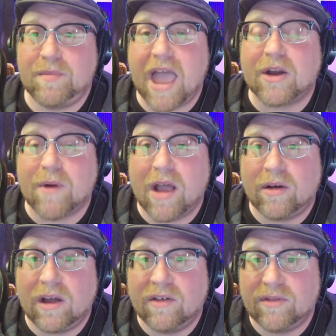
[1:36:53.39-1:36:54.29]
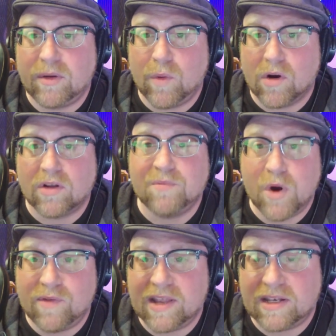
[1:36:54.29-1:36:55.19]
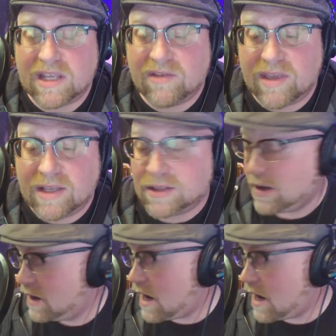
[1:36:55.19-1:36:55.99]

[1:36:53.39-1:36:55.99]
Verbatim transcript: background of the world of movie and TVs.